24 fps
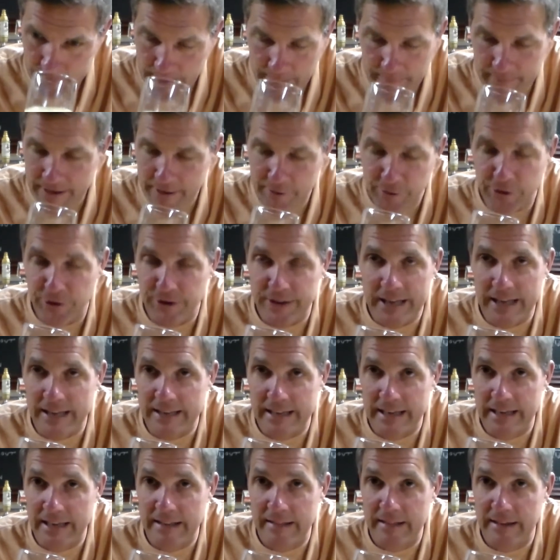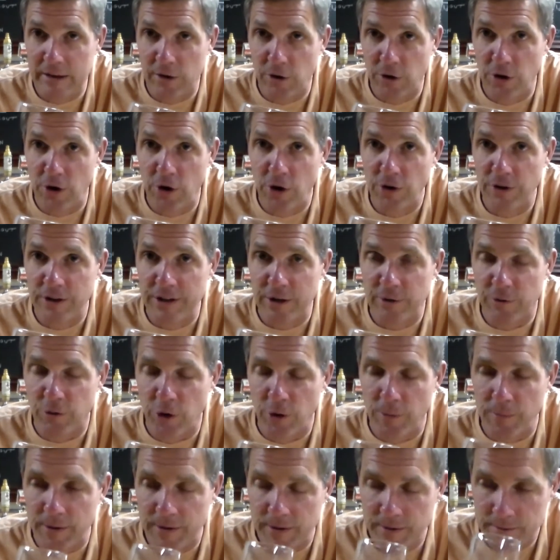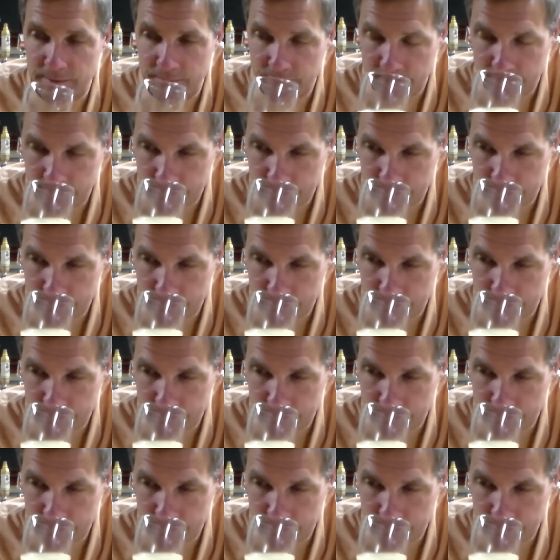I'm not really getting anything on the aroma.